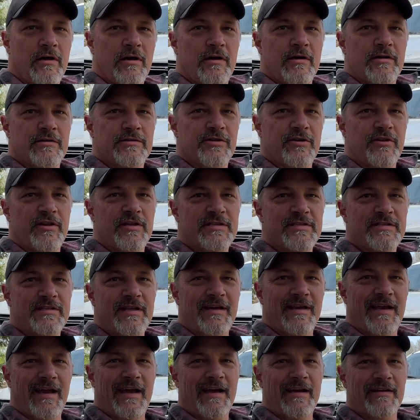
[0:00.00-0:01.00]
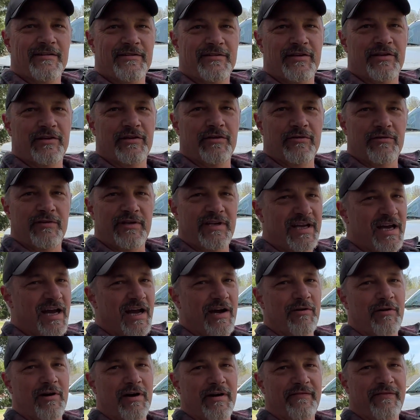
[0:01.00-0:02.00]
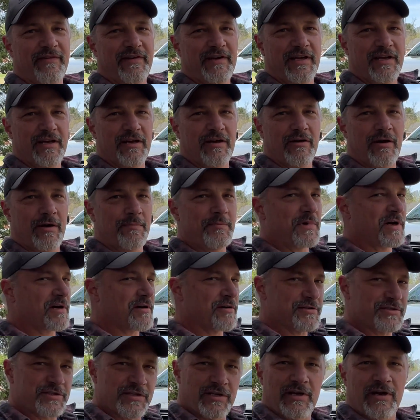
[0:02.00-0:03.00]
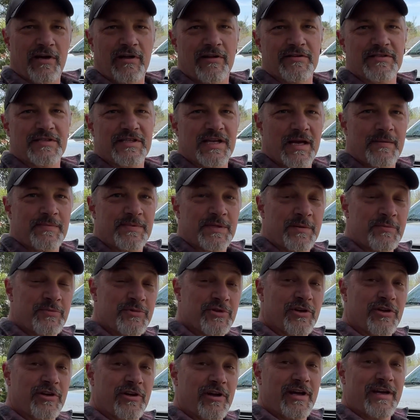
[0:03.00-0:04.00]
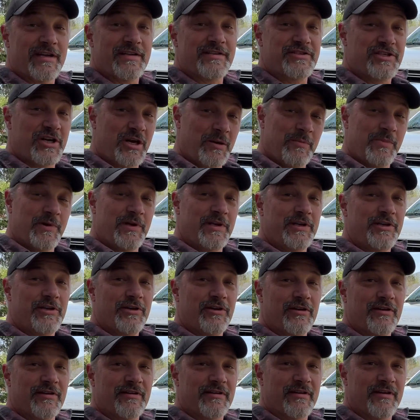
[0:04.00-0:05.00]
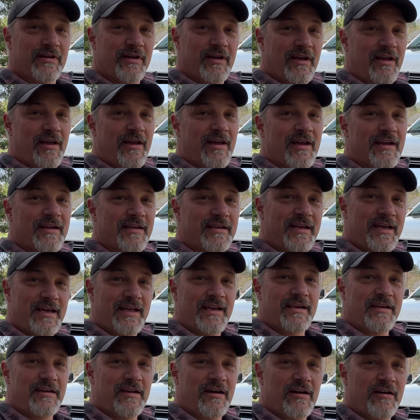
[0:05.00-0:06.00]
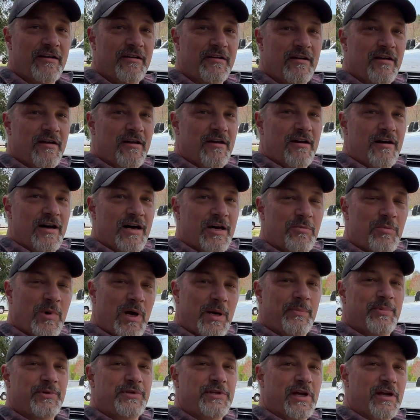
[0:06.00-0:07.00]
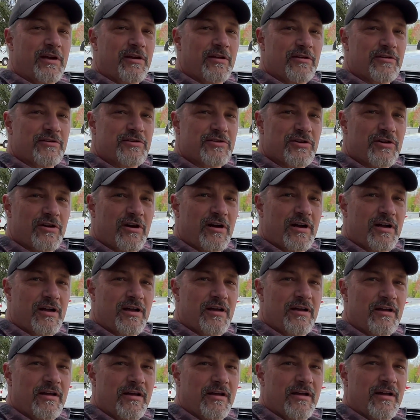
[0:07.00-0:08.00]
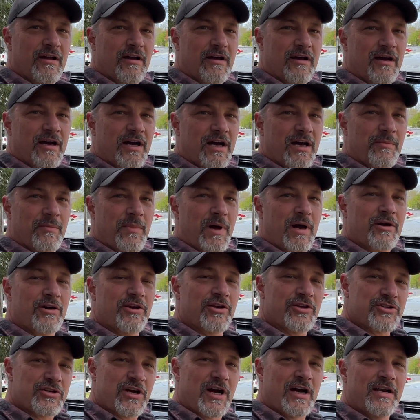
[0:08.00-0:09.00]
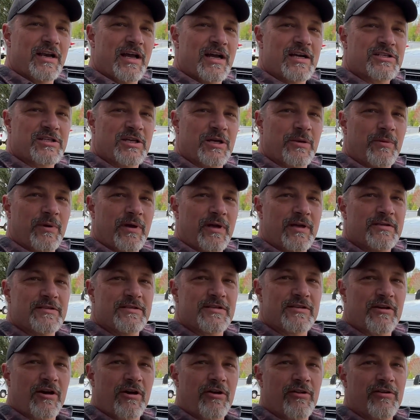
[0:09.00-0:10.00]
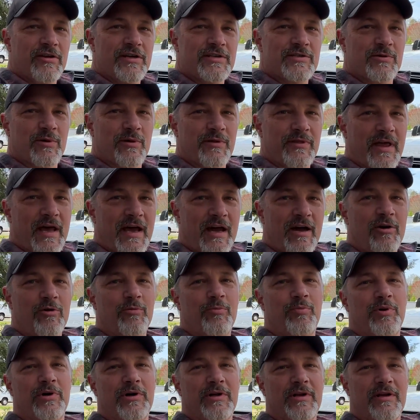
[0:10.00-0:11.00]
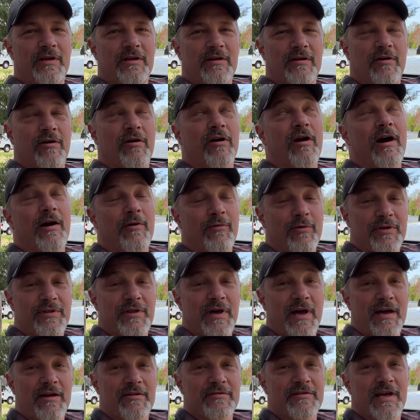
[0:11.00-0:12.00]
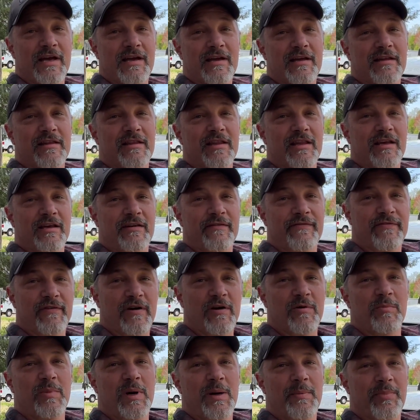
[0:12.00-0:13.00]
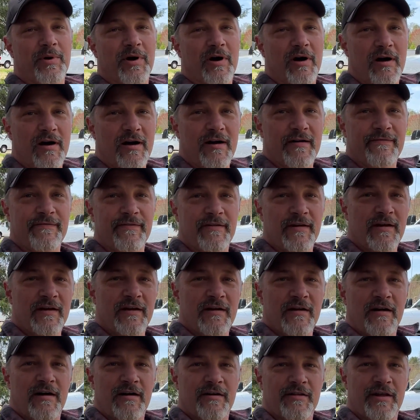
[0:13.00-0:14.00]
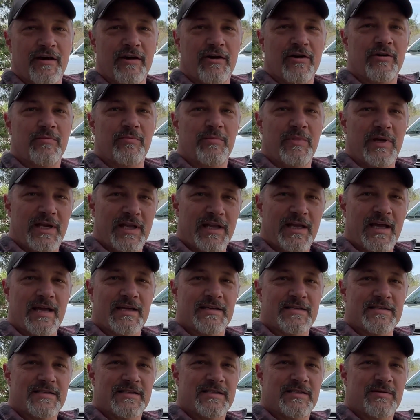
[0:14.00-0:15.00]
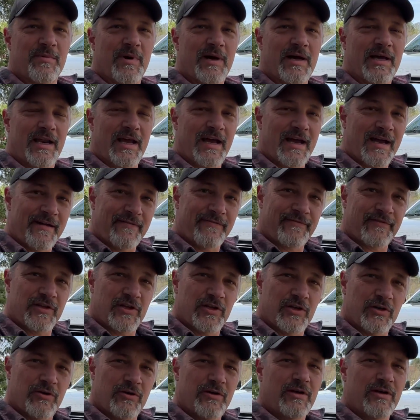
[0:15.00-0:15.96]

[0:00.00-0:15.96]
So this is not a how-to DIY video. I'm not going to show you all the steps. I'm just going to go ahead and jump into it and get it done. On my particular truck, I'm going to try to actually install this without taking the front bumper off, although in many cases you might have to.